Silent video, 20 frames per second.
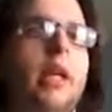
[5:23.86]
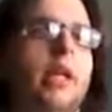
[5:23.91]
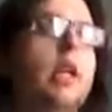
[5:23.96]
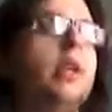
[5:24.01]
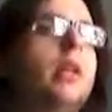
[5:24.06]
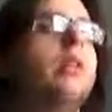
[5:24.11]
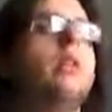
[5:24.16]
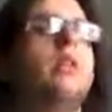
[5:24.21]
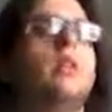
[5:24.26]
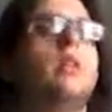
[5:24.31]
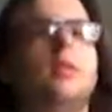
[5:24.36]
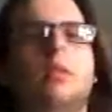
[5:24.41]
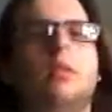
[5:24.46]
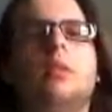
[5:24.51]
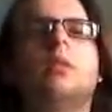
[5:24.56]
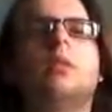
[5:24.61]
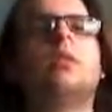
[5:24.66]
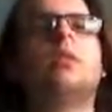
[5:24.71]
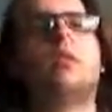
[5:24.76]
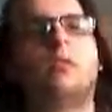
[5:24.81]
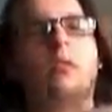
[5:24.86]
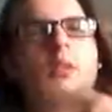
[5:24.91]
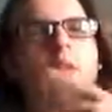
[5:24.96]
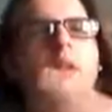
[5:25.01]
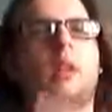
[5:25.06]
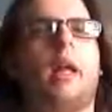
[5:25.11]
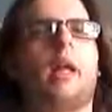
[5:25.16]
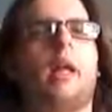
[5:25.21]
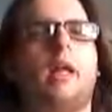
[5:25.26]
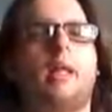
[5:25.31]
then,
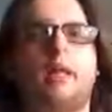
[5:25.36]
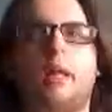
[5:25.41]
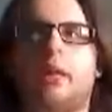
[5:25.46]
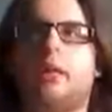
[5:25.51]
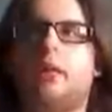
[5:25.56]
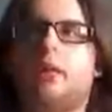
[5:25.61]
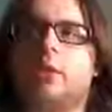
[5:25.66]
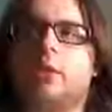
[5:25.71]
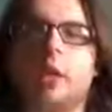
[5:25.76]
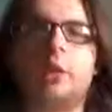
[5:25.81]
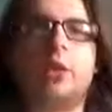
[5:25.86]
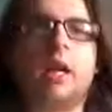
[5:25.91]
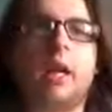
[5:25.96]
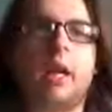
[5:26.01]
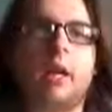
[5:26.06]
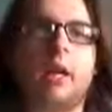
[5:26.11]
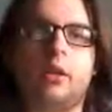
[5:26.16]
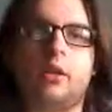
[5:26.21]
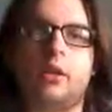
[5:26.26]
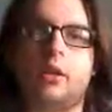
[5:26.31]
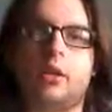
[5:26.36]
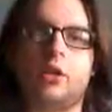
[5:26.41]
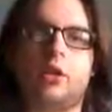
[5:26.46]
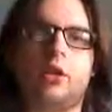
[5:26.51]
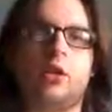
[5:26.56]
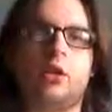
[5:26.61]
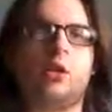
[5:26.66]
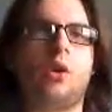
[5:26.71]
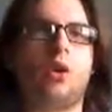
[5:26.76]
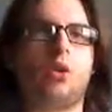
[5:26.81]
like I said, there's another character in the
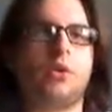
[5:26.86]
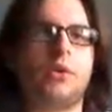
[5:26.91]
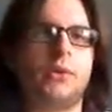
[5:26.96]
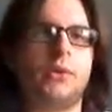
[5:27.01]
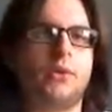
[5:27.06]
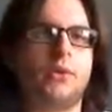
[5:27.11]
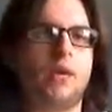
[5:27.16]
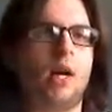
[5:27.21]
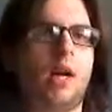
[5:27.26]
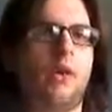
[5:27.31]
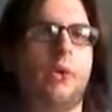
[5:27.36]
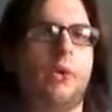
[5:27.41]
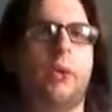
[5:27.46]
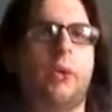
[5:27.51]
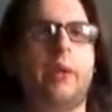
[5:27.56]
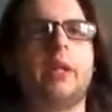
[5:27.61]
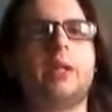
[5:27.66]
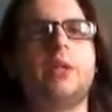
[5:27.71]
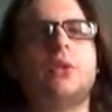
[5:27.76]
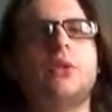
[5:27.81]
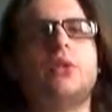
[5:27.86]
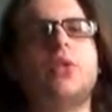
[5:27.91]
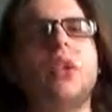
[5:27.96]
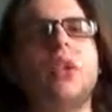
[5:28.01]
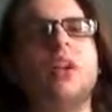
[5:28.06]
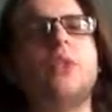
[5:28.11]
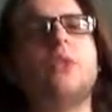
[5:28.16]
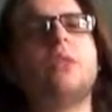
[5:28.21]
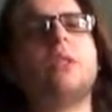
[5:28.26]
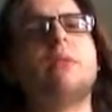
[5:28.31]
show called Suzaku, and
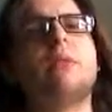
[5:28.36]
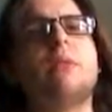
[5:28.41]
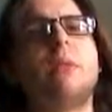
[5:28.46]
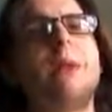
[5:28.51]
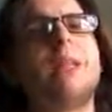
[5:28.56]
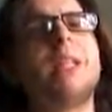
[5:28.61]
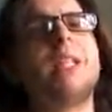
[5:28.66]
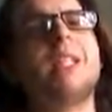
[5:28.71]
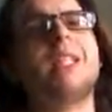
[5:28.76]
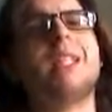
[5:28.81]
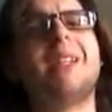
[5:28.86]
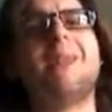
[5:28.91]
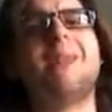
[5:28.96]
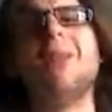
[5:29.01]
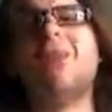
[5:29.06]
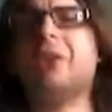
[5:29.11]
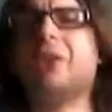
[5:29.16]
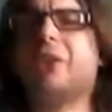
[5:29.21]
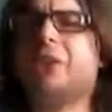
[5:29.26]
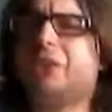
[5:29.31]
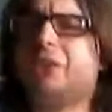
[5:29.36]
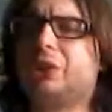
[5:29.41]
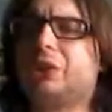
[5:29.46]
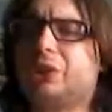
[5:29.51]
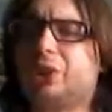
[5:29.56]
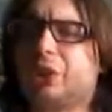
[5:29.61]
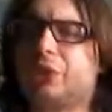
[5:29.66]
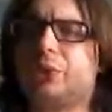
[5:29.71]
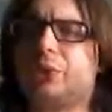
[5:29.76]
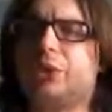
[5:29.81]
Suzaku is very similar to
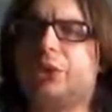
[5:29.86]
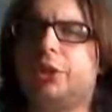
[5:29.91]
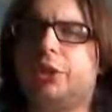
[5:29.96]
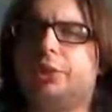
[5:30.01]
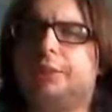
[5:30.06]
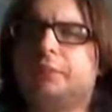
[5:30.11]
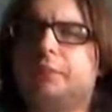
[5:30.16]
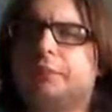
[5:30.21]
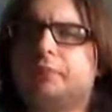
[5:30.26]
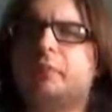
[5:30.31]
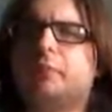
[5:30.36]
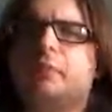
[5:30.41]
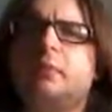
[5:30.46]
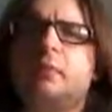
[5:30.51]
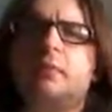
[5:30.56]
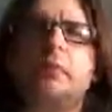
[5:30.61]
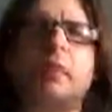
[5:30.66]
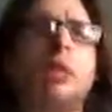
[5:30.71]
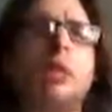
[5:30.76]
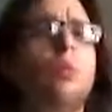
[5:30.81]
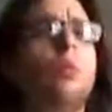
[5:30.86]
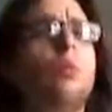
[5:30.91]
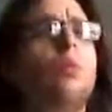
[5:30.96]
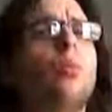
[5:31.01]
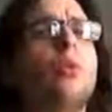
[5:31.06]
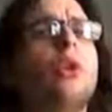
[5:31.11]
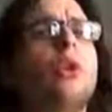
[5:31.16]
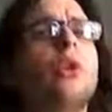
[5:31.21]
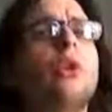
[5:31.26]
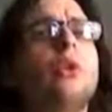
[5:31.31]
Lelouch.
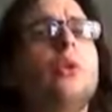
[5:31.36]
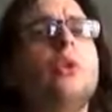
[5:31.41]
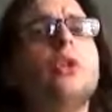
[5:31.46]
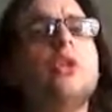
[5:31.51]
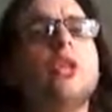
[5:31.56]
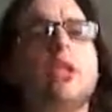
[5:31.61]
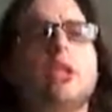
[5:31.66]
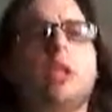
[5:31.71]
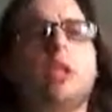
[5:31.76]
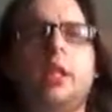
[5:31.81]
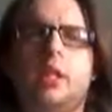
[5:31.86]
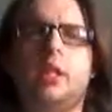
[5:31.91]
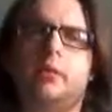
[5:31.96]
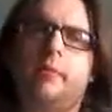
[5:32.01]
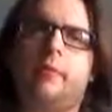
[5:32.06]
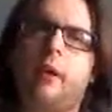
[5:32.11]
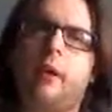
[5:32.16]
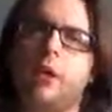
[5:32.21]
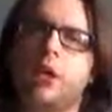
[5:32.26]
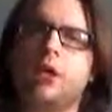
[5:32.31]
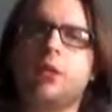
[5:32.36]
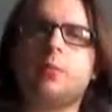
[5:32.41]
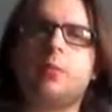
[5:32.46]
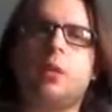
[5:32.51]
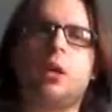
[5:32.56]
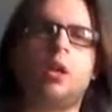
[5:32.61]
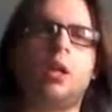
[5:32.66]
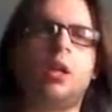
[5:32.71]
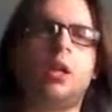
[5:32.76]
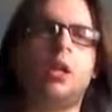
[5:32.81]
Lelouch is very
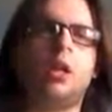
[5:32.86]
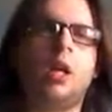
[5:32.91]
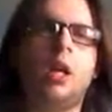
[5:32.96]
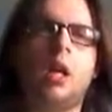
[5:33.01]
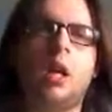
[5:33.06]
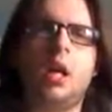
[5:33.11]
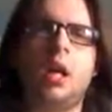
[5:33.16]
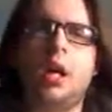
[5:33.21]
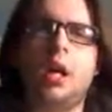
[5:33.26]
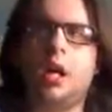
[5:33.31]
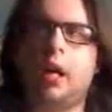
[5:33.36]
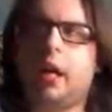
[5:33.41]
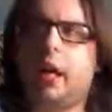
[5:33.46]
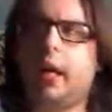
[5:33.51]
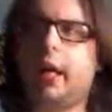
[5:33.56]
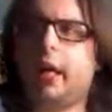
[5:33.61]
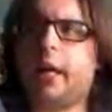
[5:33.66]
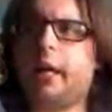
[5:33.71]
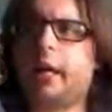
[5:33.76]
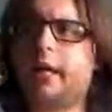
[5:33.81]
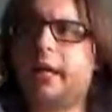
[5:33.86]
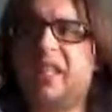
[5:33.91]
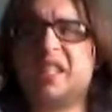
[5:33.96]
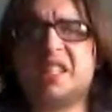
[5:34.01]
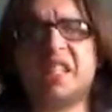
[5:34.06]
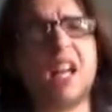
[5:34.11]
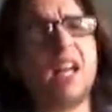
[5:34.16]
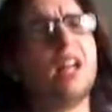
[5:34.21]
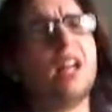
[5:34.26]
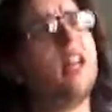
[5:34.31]
smart, and
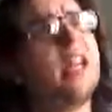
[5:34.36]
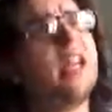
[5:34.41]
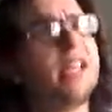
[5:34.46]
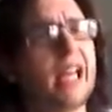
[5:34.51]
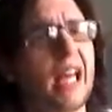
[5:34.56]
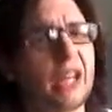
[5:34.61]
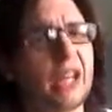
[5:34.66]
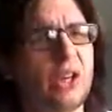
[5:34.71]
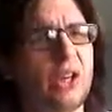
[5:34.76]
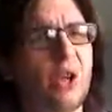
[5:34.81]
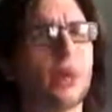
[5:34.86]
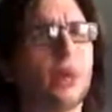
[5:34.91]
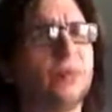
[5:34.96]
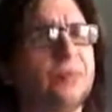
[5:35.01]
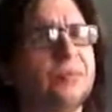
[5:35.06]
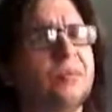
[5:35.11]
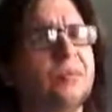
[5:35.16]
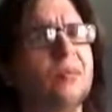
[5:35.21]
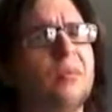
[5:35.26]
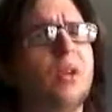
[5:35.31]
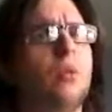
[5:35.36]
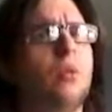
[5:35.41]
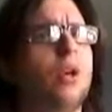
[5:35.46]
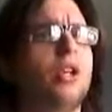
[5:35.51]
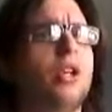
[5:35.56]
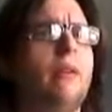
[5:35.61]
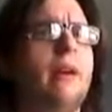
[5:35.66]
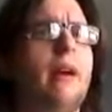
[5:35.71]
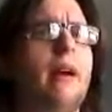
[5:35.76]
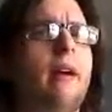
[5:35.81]
it's kind of like Death Note, where
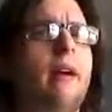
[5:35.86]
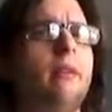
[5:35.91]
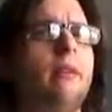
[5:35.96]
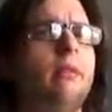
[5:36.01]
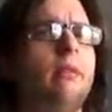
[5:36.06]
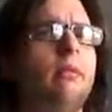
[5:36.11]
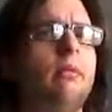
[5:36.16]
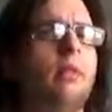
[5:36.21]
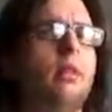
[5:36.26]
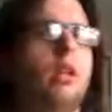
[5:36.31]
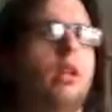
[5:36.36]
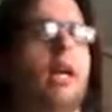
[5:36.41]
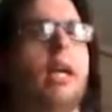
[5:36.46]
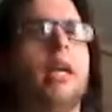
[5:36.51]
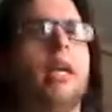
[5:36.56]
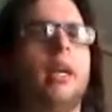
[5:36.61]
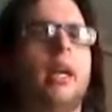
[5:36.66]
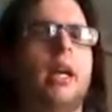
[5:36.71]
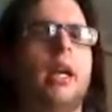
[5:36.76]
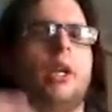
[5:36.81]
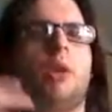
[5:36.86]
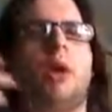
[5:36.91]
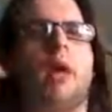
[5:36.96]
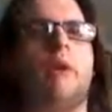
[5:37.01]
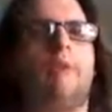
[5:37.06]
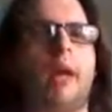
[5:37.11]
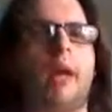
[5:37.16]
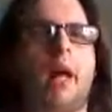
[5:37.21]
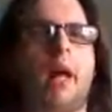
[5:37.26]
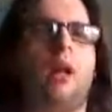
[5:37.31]
you have Light and you
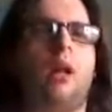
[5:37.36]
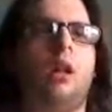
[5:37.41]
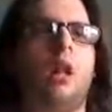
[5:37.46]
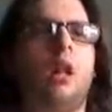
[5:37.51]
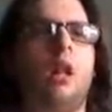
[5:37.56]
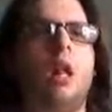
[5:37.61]
have L.